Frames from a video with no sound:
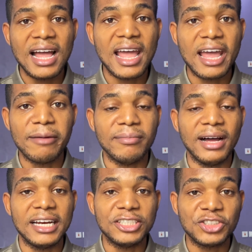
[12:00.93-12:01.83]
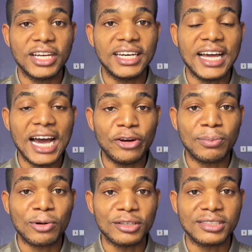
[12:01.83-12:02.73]
additionally add
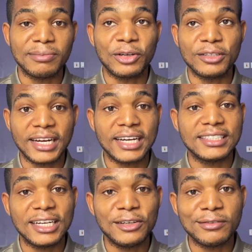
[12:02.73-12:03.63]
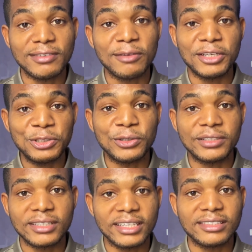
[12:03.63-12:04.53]
up cost, because I can tell you
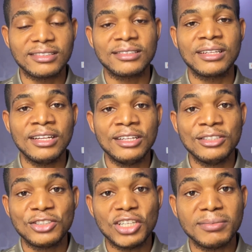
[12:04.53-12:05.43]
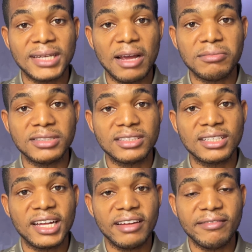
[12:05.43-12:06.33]
foundation is sometimes
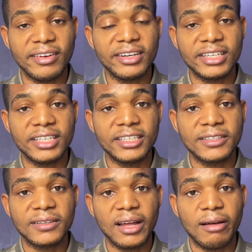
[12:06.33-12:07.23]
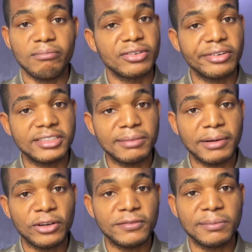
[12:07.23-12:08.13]
a very crazy
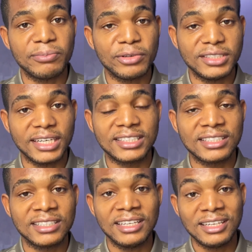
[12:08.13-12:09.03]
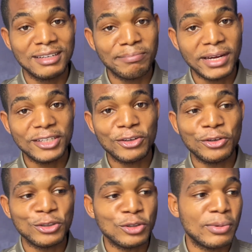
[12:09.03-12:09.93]
part of the project, depending on
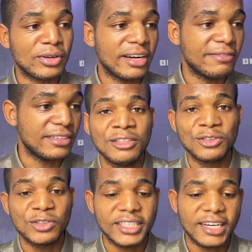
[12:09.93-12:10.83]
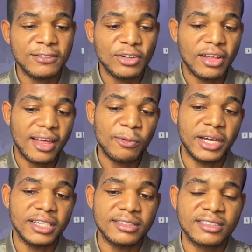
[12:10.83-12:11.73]
your topography. So there are even other
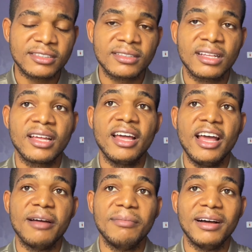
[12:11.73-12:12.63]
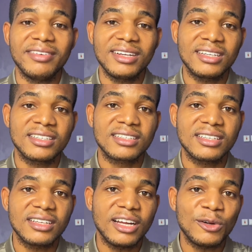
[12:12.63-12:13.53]
ways. I think
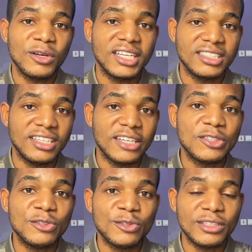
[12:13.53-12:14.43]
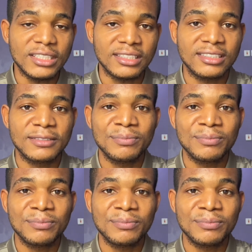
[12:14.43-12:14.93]
a good engineer should know this.